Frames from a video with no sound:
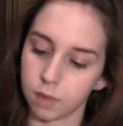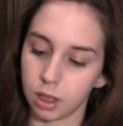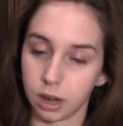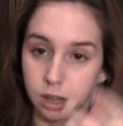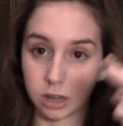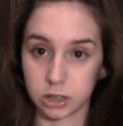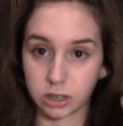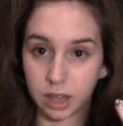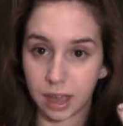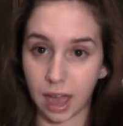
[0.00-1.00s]
and then you can
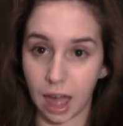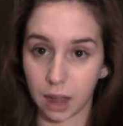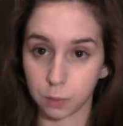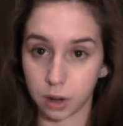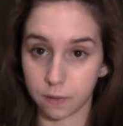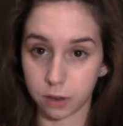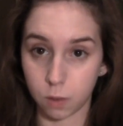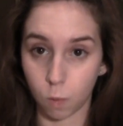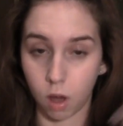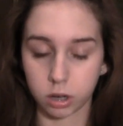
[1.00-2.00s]
just like add whatever
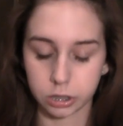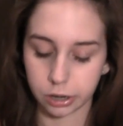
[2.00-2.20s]
you want